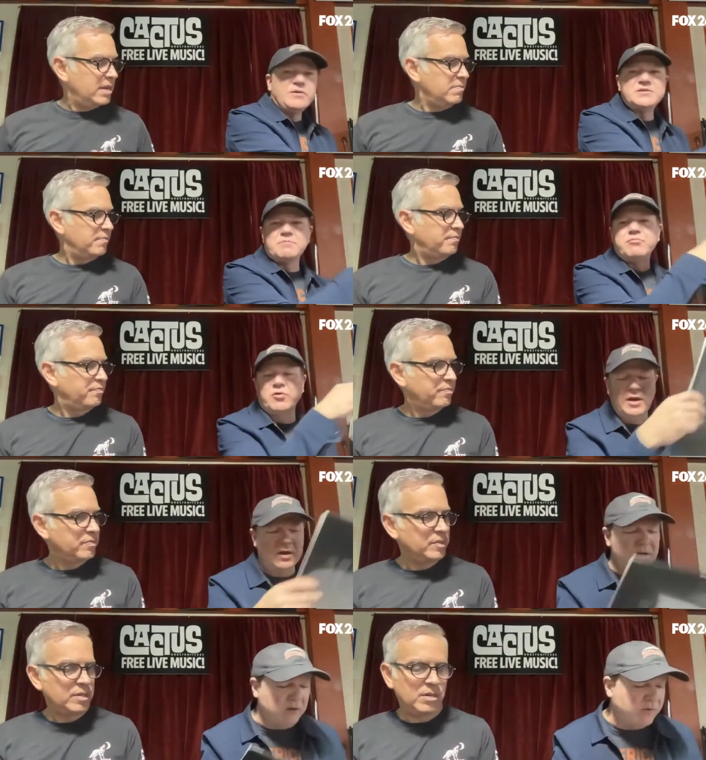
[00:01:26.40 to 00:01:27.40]
Speaker 1: man. There's a
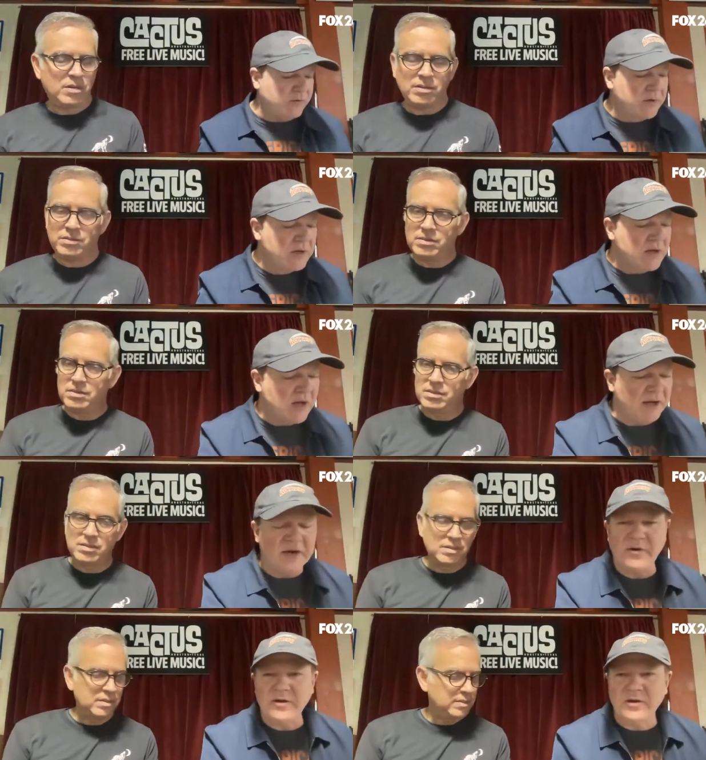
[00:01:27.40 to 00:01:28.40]
brand new uh,
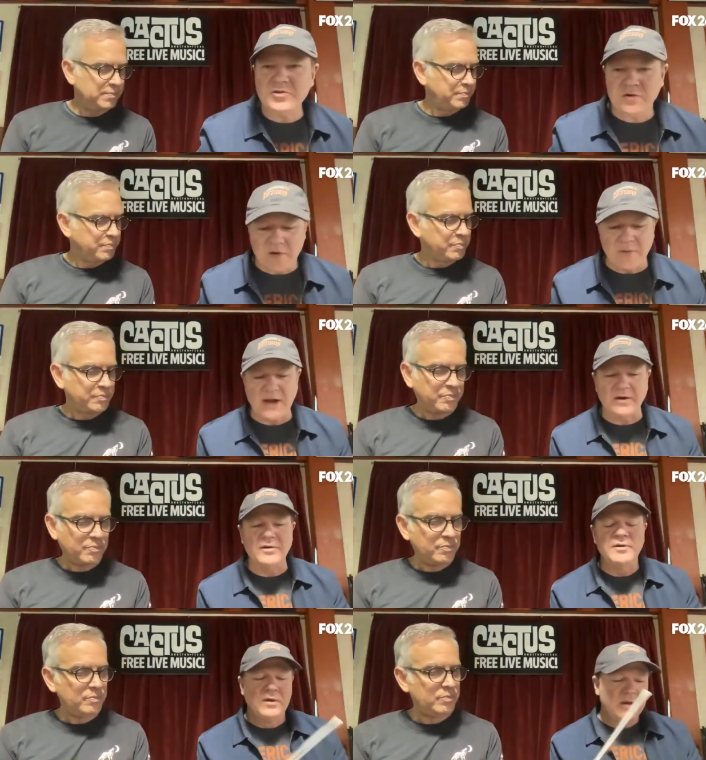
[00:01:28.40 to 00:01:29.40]
Gary Clark Jr.
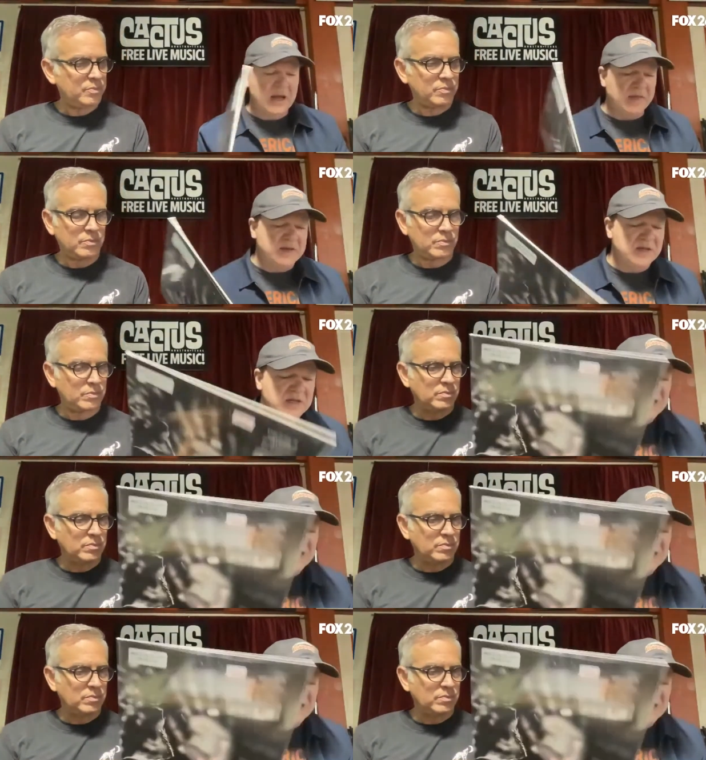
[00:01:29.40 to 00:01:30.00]
record, and this is